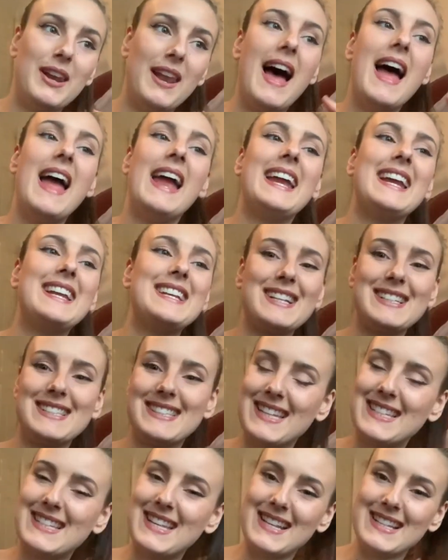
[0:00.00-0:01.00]
like just
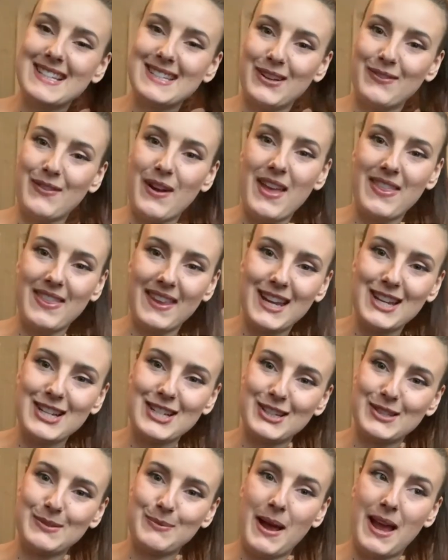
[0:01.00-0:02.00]
the sense of i think it's
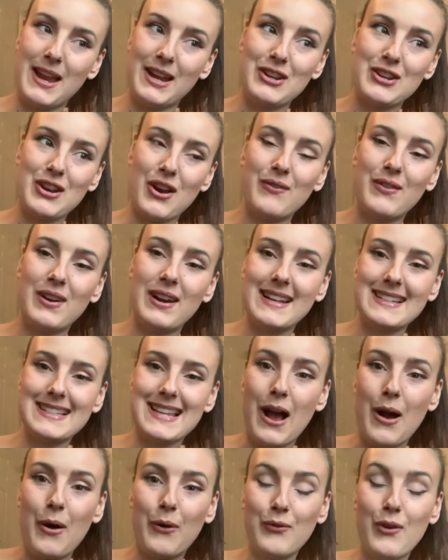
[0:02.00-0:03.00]
just where you don't realize
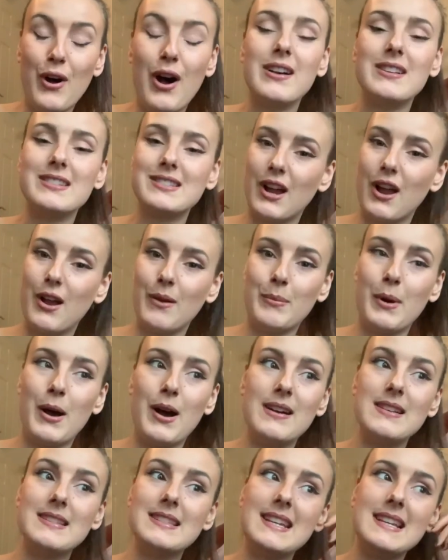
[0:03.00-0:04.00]
how fast time
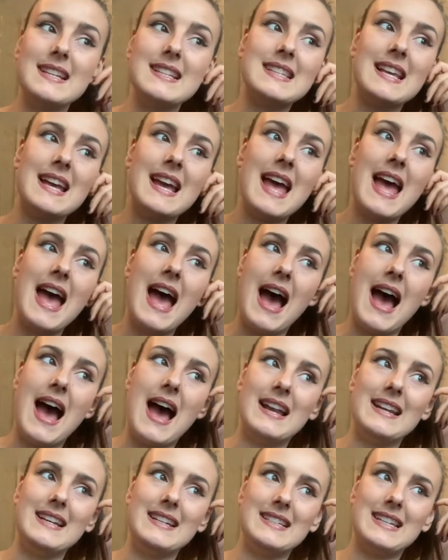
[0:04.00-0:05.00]
passes
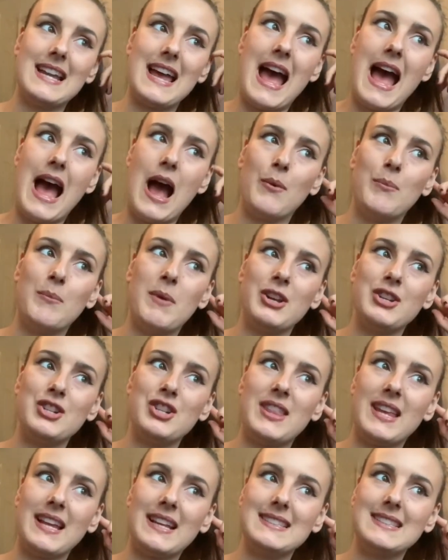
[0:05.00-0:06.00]
and how much
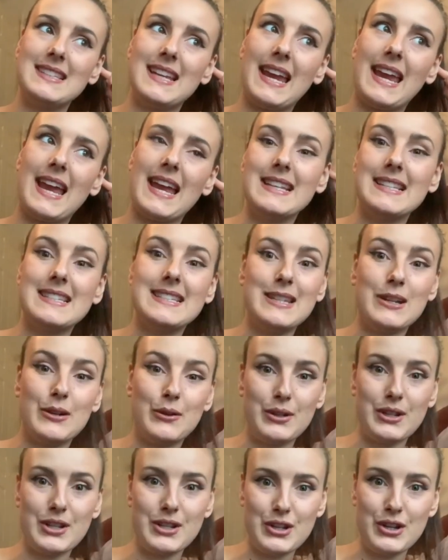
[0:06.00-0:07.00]
things can get
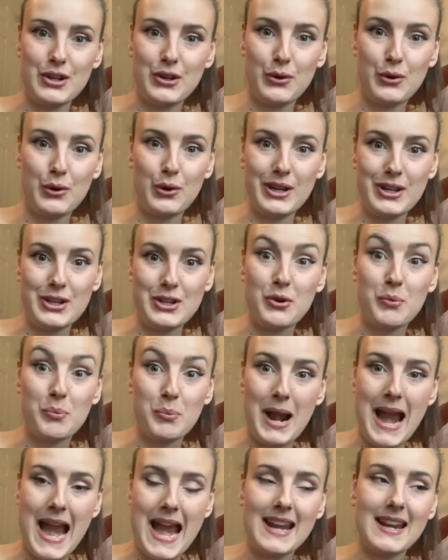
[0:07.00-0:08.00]
instilled into your into your
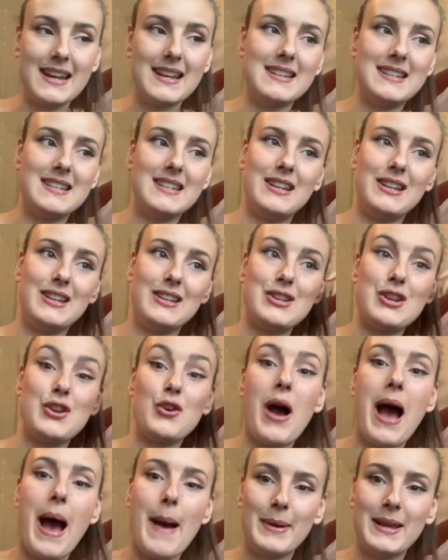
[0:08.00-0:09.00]
brain and to, to your
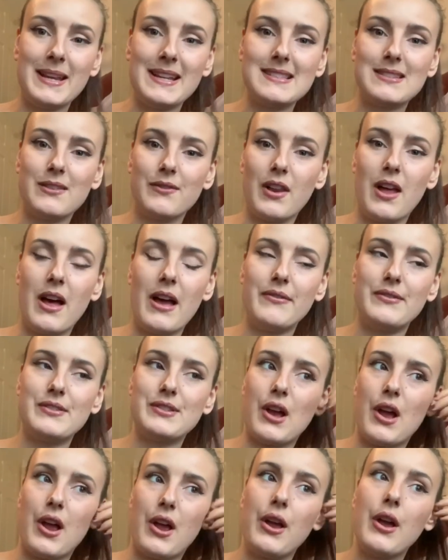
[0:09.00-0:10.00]
habits of life
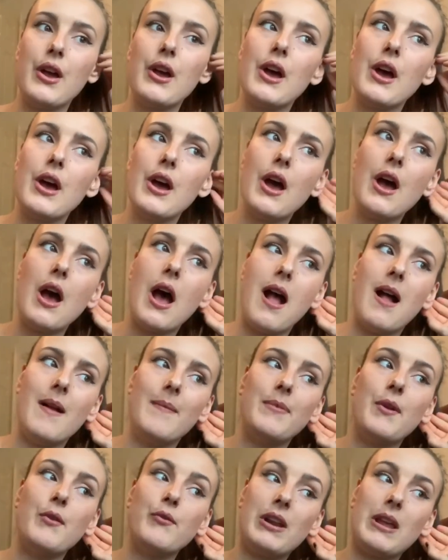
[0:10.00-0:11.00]
so
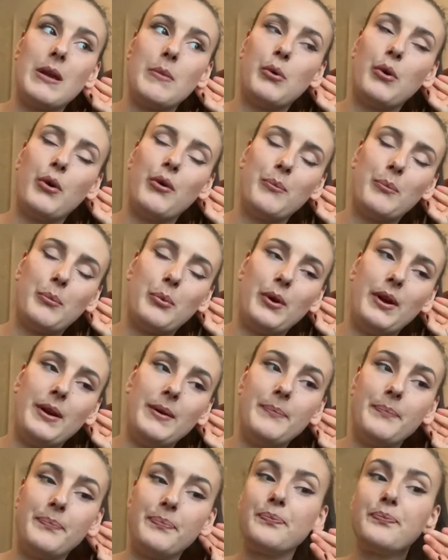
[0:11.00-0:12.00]
um, a really important
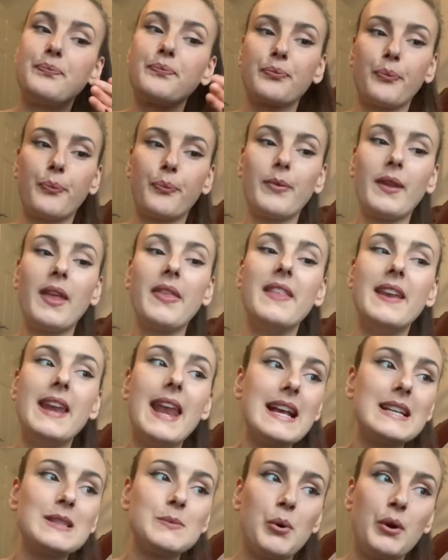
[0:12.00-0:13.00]
point the next